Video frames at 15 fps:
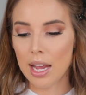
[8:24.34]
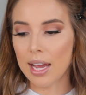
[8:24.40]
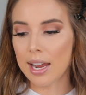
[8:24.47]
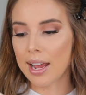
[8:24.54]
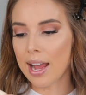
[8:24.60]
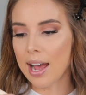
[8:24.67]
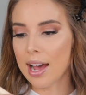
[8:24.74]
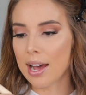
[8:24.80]

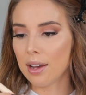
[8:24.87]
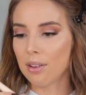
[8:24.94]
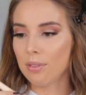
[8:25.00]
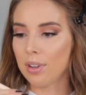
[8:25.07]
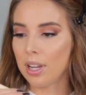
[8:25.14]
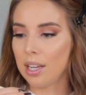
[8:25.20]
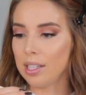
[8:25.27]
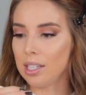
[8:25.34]
And I
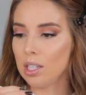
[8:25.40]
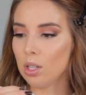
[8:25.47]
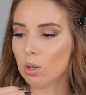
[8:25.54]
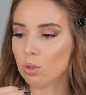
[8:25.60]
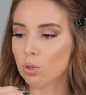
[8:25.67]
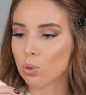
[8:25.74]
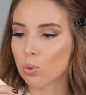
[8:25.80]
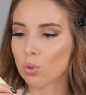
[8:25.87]
have an
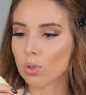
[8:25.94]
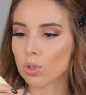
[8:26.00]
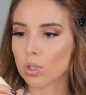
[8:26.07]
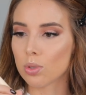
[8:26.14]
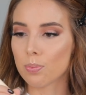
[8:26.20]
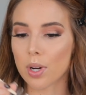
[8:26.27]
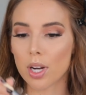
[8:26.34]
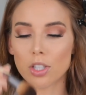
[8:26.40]
Eco
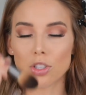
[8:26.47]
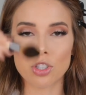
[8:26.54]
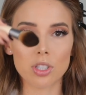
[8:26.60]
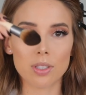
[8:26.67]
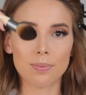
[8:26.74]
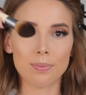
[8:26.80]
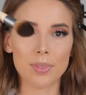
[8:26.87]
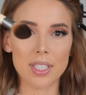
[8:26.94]
Tools
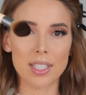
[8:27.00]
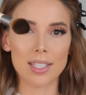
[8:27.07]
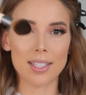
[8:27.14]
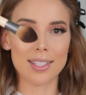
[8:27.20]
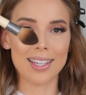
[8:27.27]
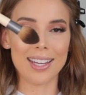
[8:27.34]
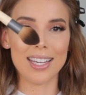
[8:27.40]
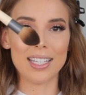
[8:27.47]
brush. This
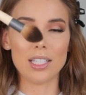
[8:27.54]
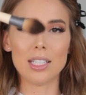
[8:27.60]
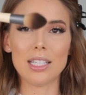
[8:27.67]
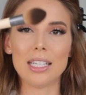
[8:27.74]
is a